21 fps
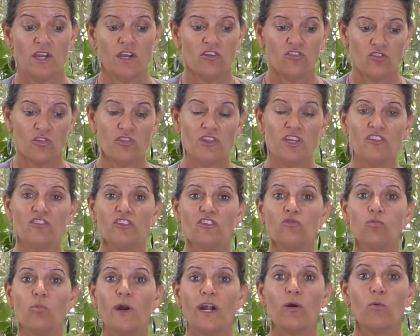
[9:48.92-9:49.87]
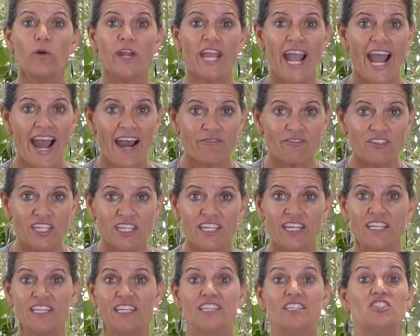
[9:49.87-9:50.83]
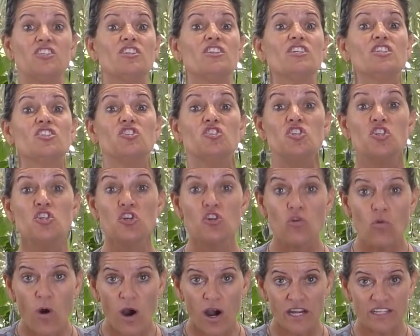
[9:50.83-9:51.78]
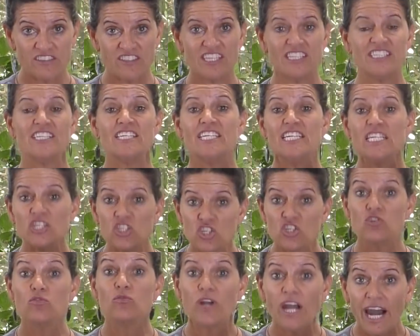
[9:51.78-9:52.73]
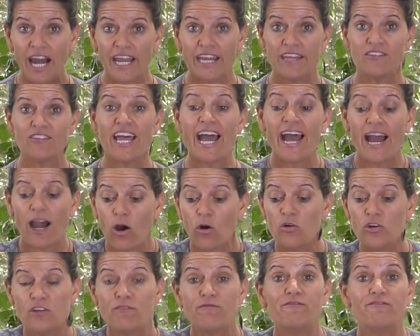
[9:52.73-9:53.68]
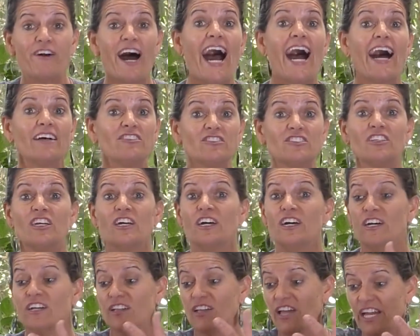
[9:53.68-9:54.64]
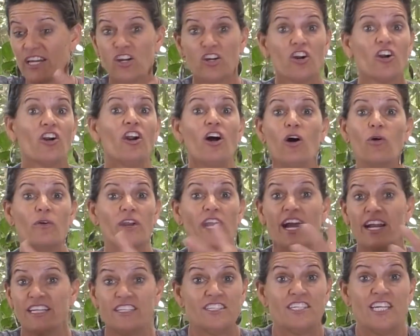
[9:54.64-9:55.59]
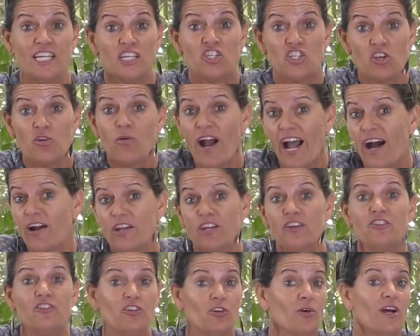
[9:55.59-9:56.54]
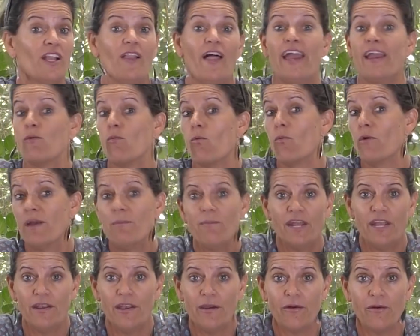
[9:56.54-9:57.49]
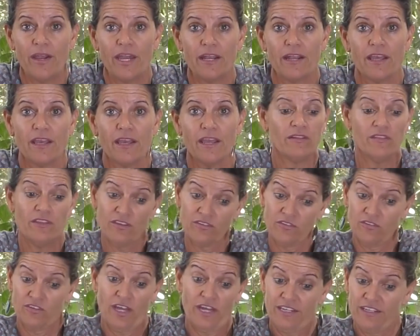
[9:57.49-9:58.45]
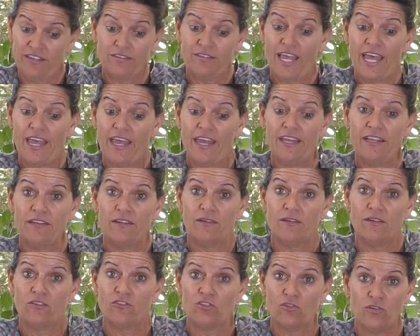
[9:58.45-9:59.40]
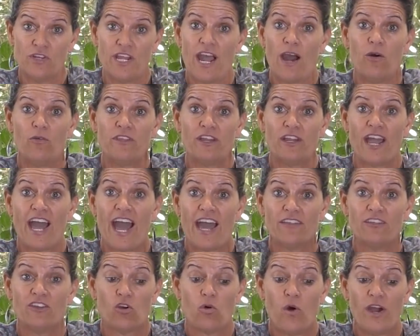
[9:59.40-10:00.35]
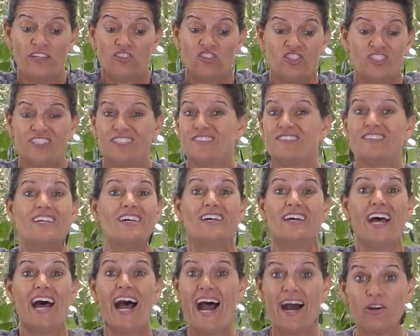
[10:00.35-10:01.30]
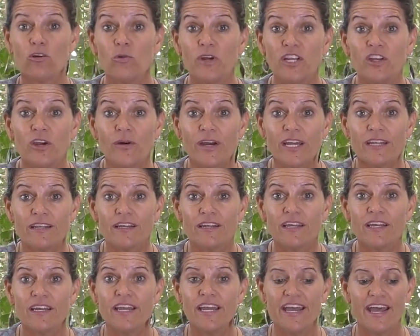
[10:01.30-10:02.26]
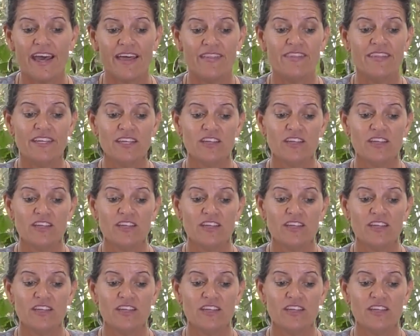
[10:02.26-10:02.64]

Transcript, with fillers: So this is where we have to get into this nuance and teach you guys how to fast like a girl. We got to teach you how to do it like women do it. The study said, so now the question is, how do we do it? And